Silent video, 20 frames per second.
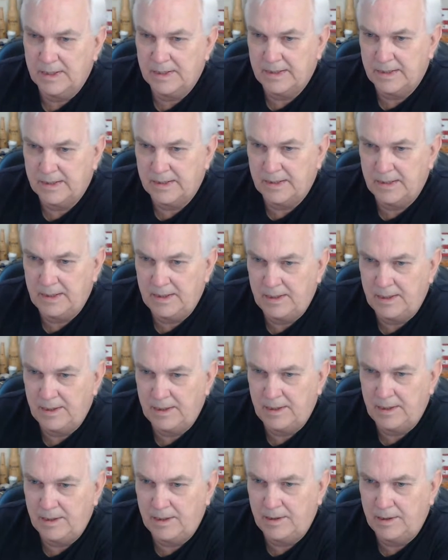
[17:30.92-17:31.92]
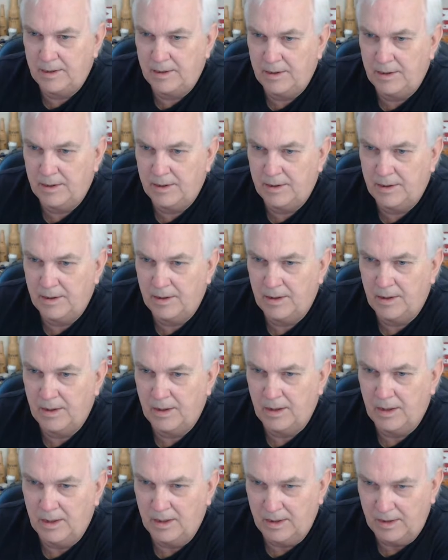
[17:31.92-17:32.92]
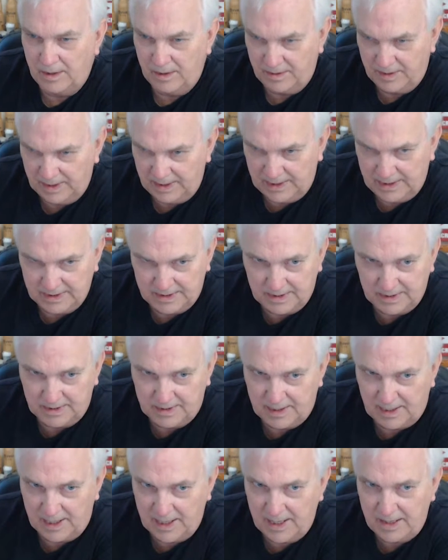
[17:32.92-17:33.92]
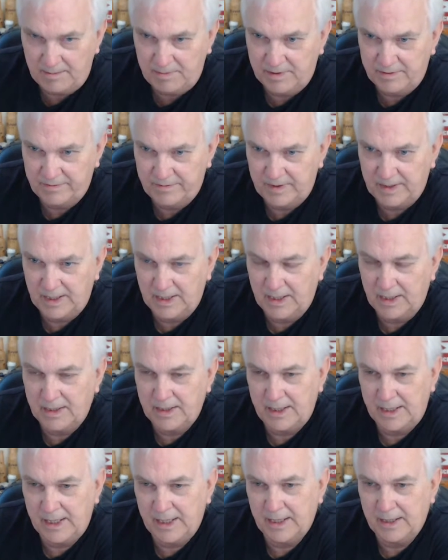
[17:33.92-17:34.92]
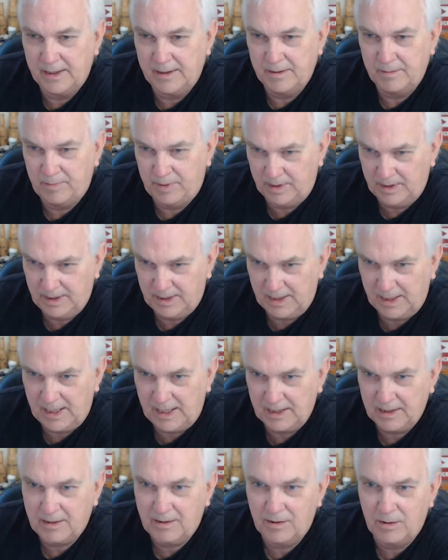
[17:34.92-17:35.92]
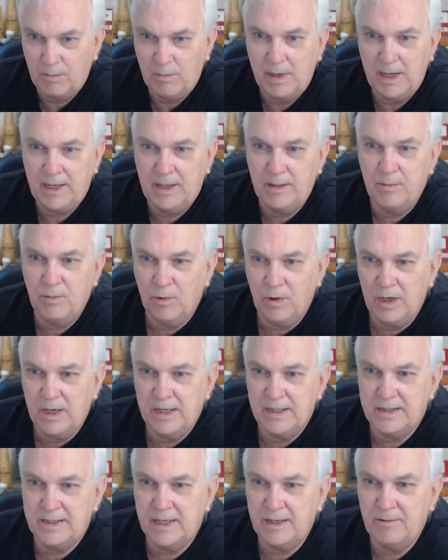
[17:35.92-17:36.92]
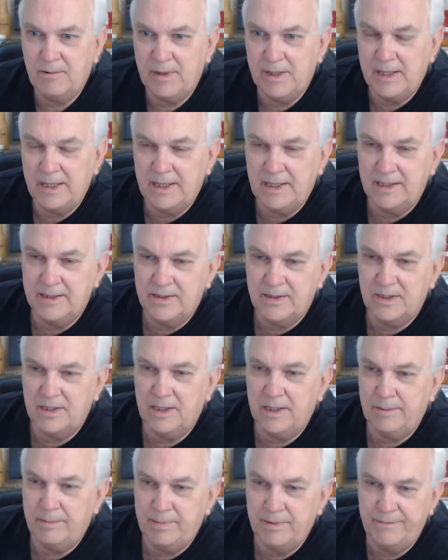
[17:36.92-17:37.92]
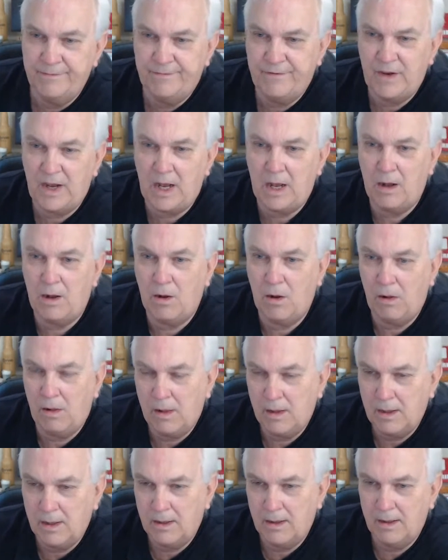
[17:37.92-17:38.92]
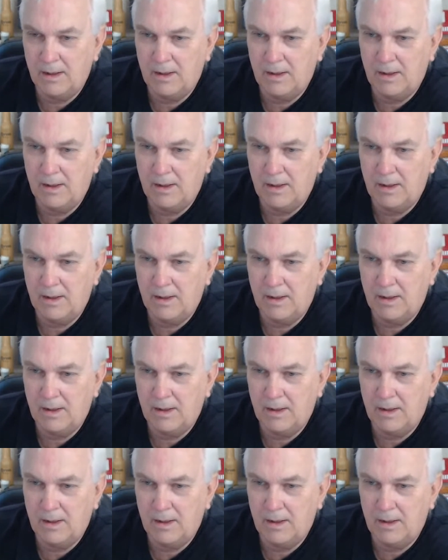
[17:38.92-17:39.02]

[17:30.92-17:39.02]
Let's see here. I think it's a timed event. Yeah. Put a clock on them, make them rush. That way they can slip and fall.